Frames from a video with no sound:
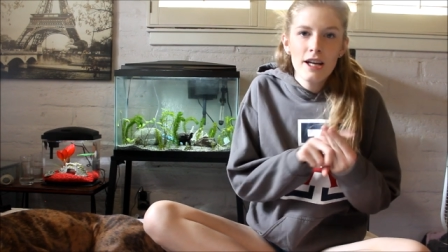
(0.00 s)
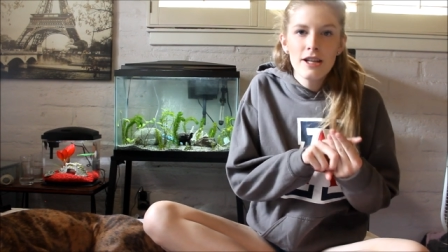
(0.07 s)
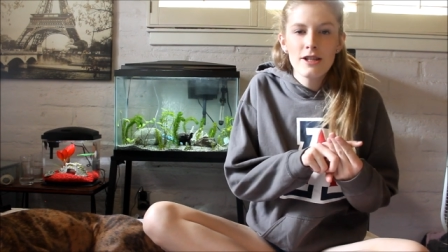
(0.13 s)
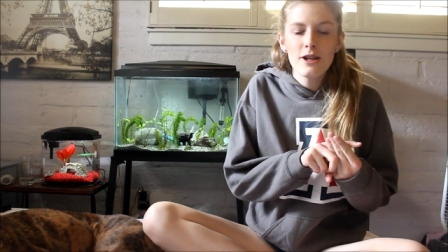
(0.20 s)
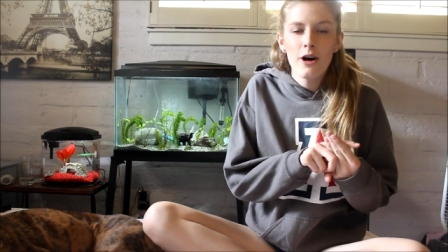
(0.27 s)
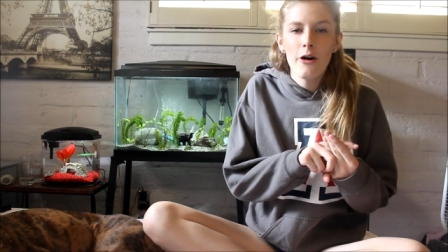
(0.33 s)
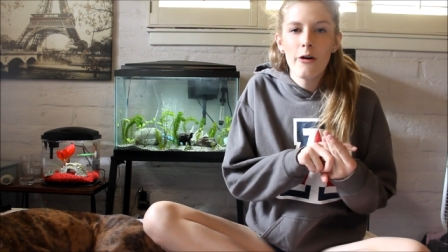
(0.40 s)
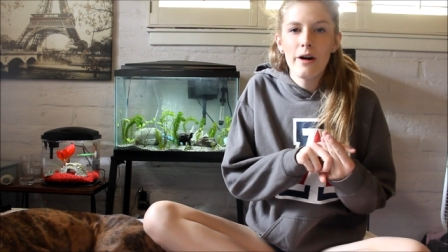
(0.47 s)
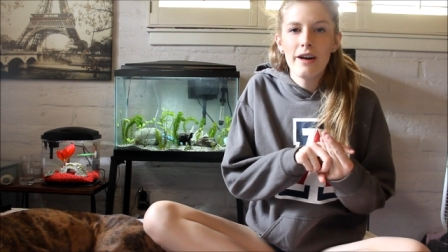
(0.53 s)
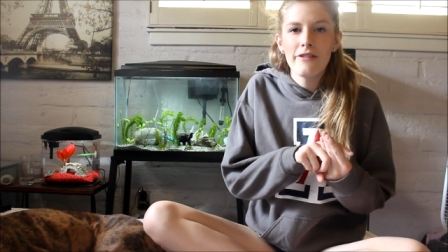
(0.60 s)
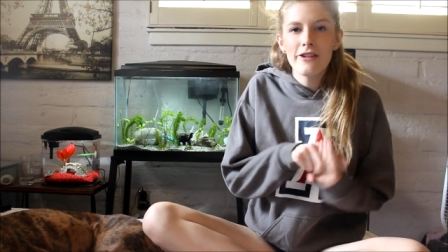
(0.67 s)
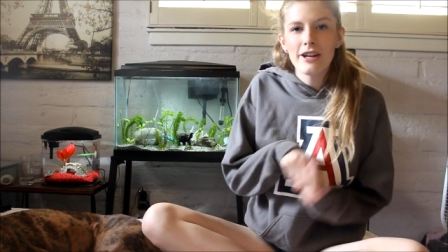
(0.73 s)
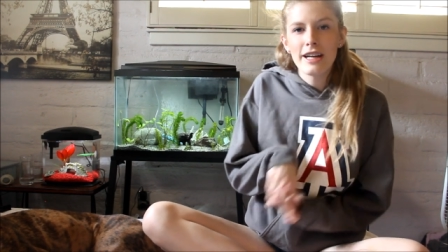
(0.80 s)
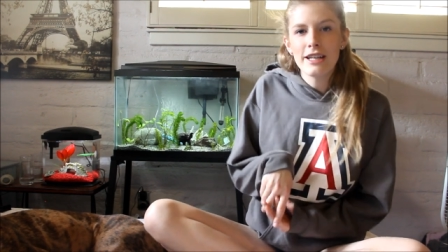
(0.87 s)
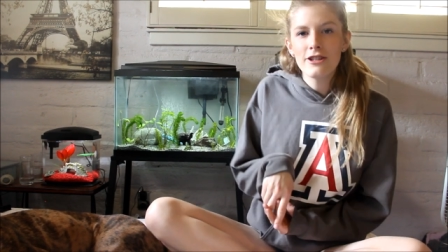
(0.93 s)
So
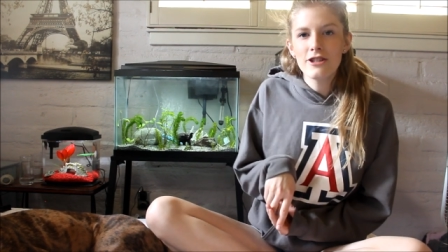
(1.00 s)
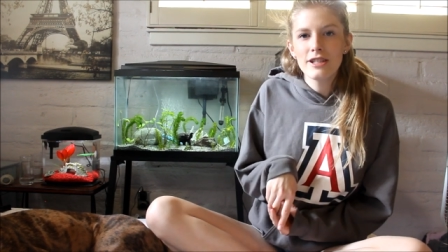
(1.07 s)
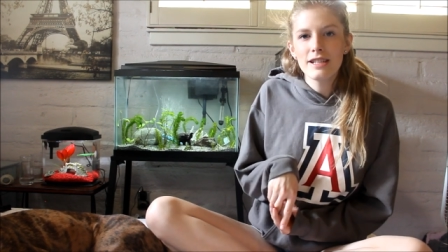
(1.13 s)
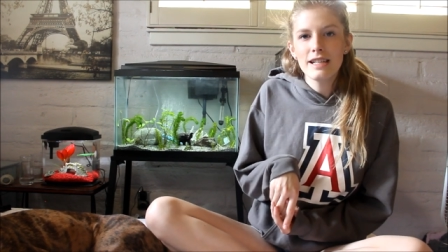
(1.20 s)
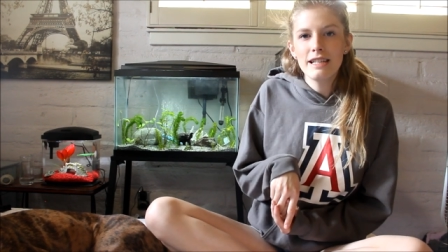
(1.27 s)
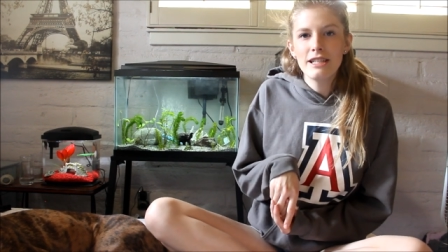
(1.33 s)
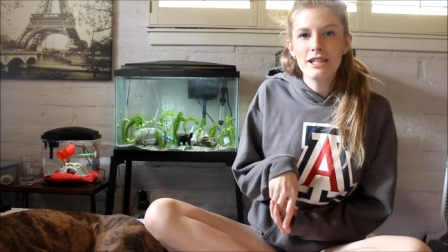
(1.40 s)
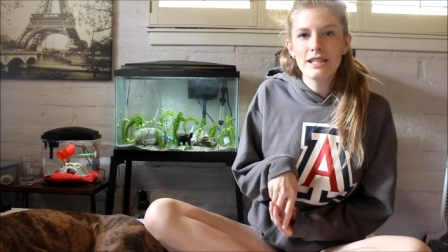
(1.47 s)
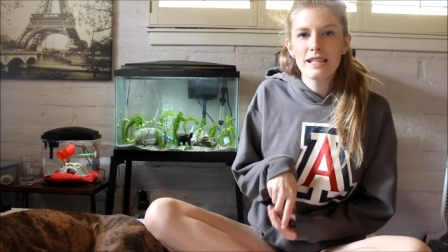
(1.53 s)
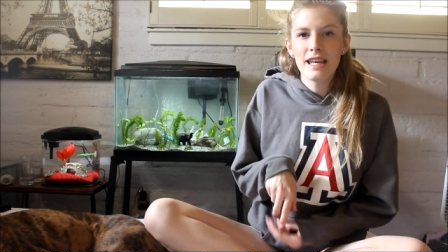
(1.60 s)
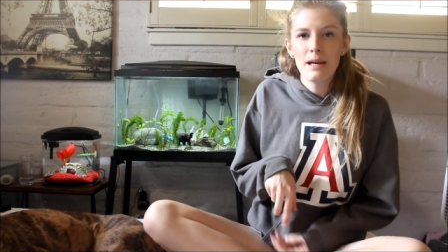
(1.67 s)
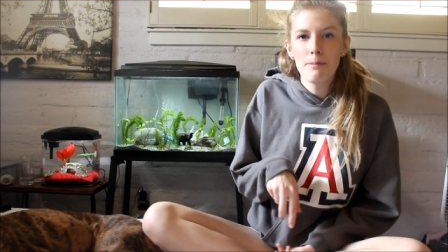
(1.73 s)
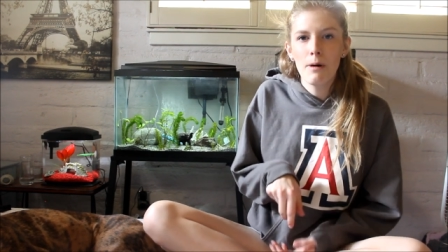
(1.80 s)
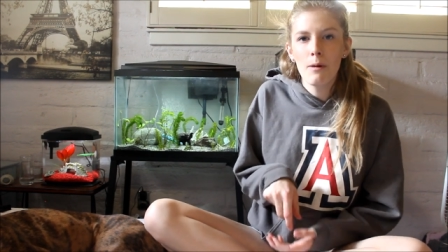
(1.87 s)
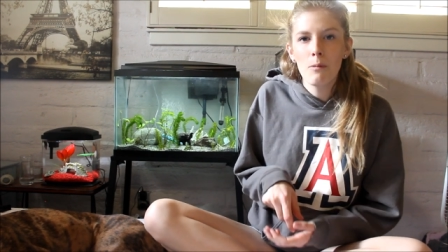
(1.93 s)
if you're interested just
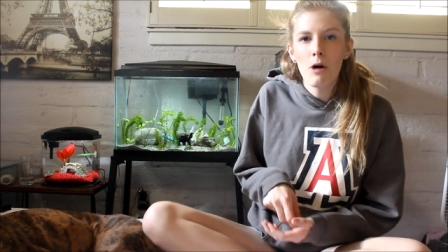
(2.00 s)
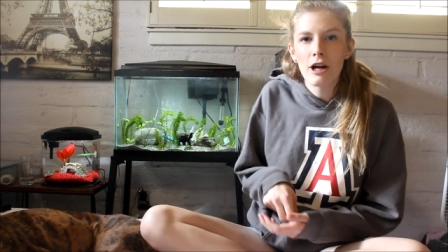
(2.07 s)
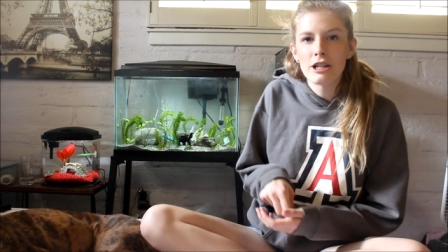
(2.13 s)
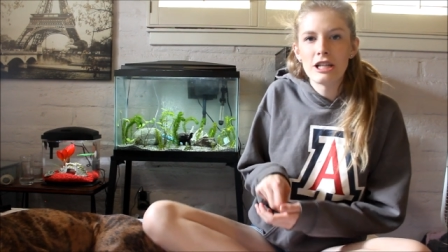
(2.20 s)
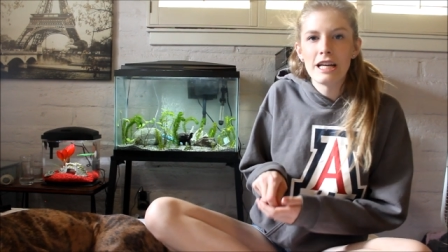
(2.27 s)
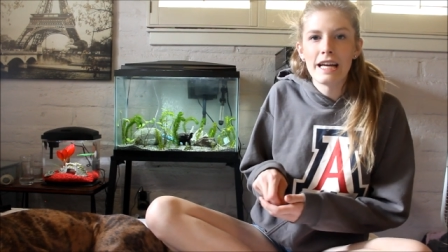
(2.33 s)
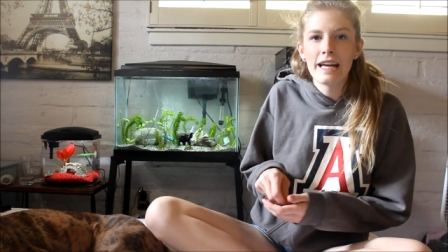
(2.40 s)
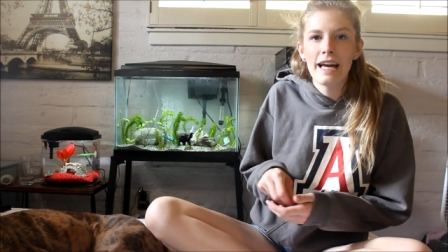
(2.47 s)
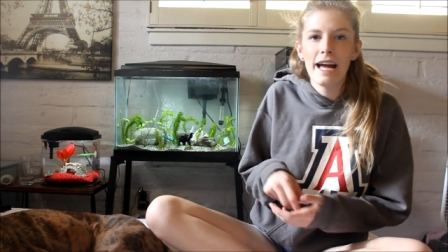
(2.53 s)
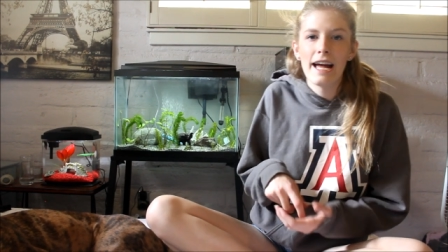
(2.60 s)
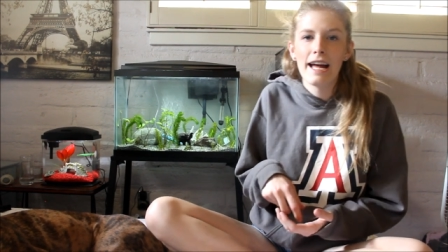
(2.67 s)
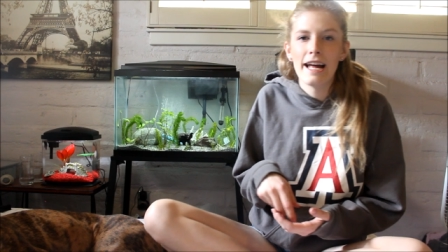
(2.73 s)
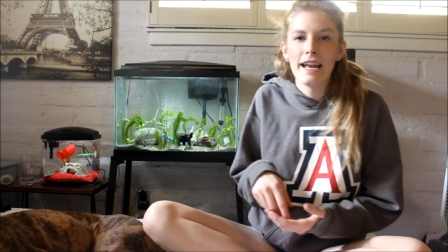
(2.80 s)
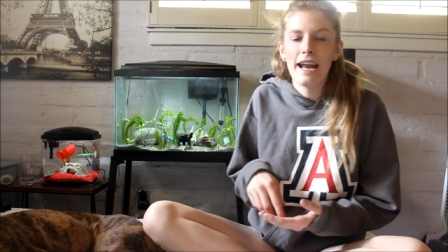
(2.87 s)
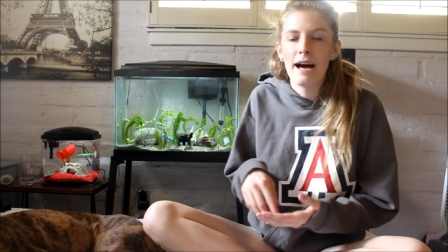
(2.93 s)
keep on watching
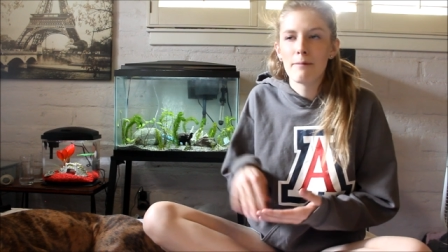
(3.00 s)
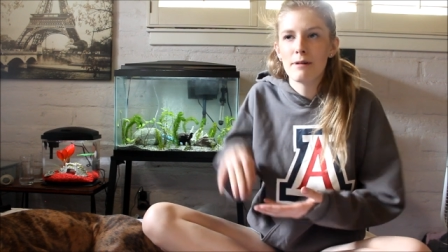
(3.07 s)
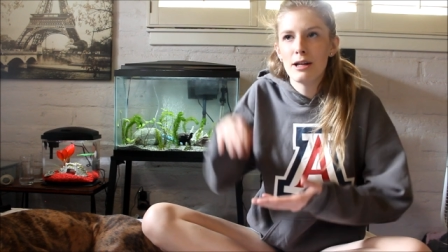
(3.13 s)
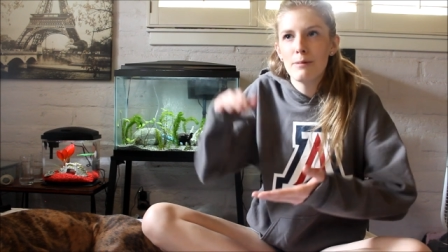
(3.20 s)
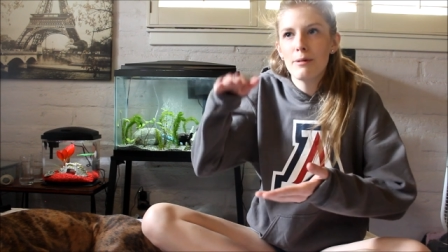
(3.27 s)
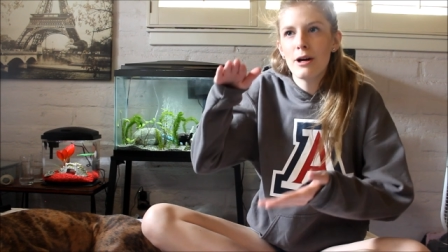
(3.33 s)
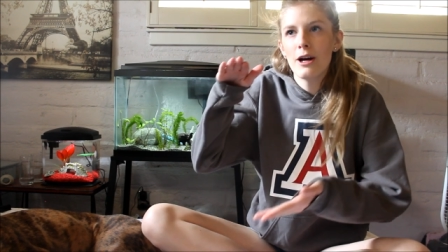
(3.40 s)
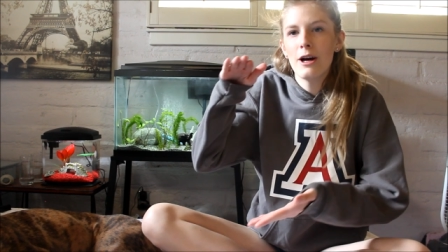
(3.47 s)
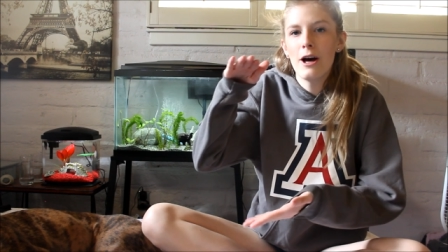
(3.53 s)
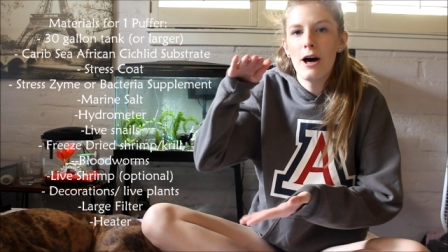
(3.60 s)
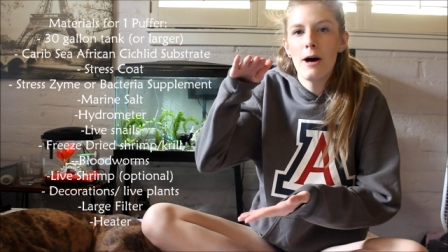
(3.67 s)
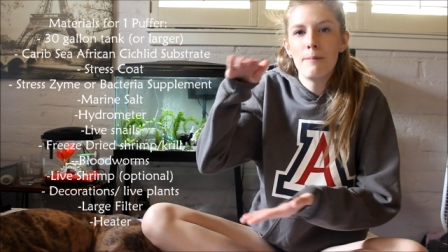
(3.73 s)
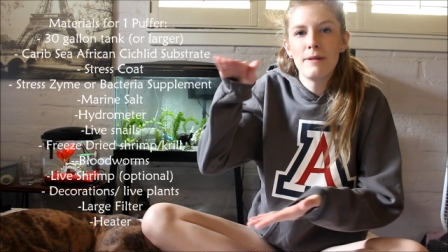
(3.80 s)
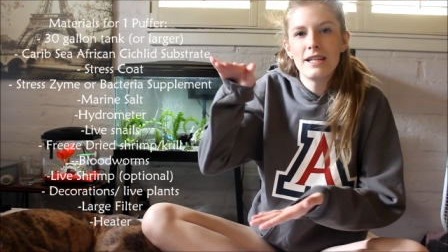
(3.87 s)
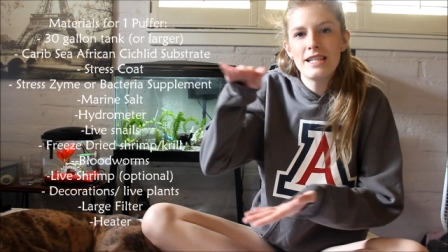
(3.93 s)
and I'm going to
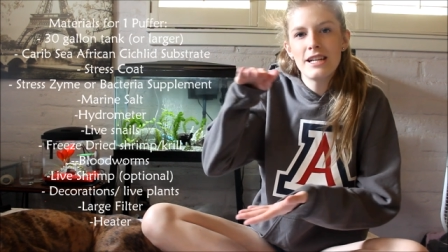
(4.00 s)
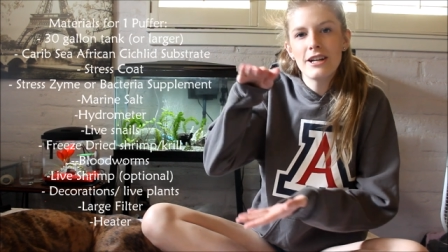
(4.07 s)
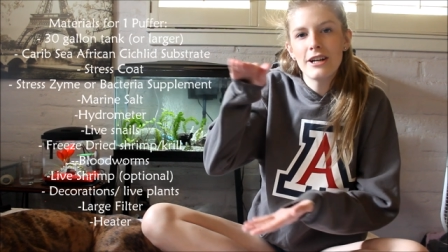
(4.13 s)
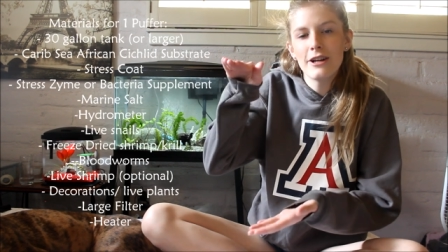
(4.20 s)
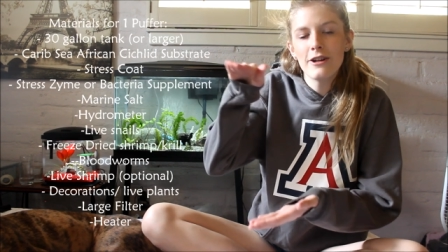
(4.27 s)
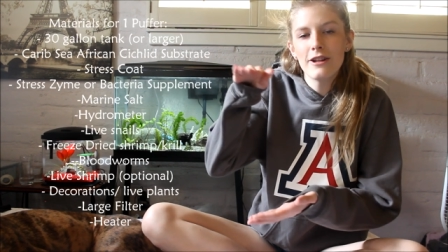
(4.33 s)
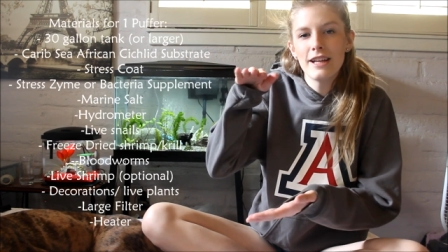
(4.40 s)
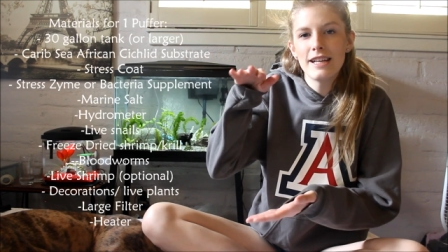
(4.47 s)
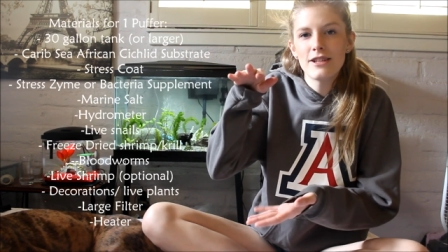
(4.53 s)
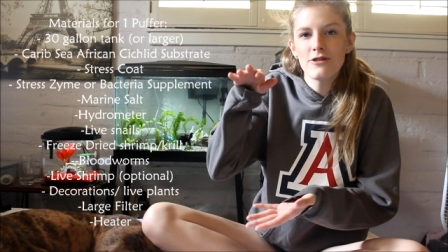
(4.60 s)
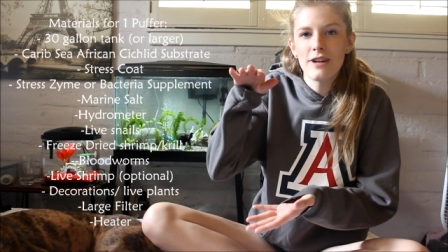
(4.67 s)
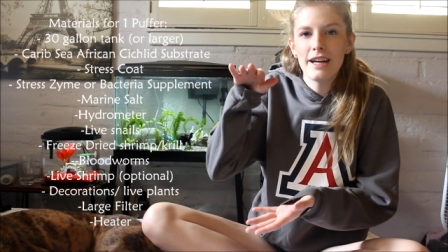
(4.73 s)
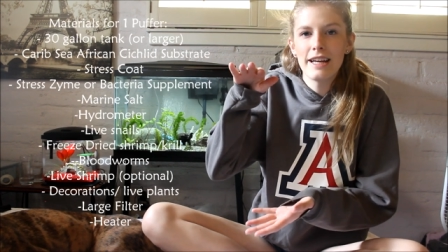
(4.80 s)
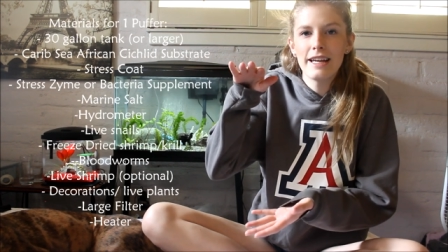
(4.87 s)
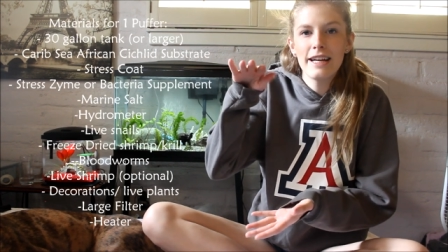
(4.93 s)
put a material
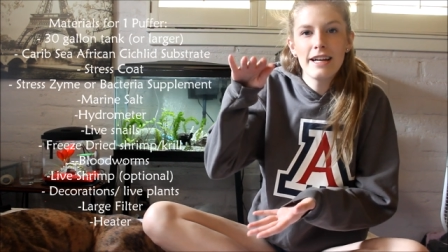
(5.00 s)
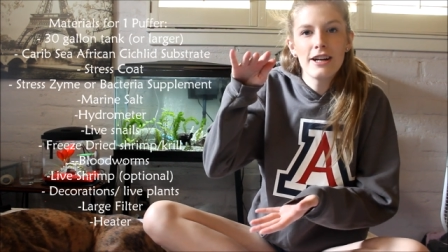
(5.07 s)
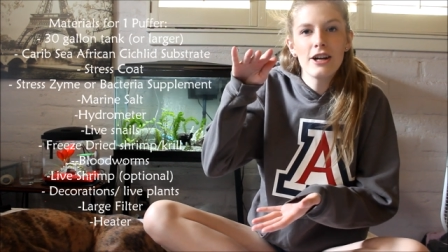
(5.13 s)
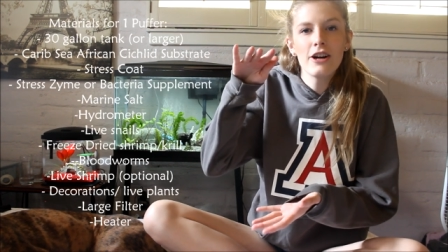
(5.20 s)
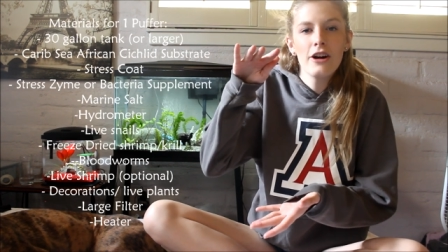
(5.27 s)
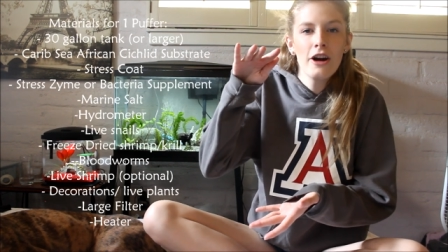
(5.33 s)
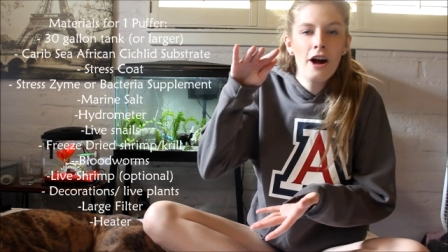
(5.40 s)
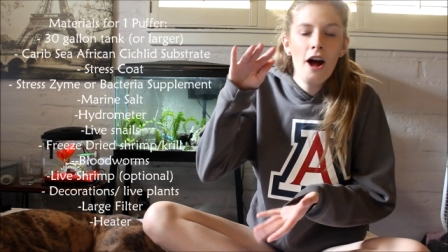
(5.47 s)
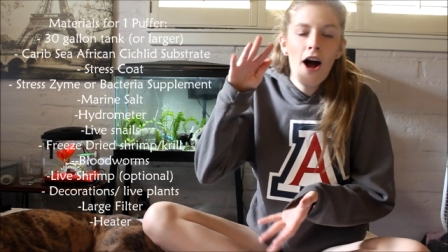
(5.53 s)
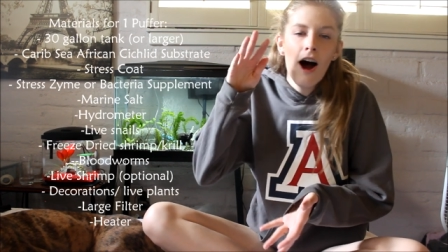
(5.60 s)
list right here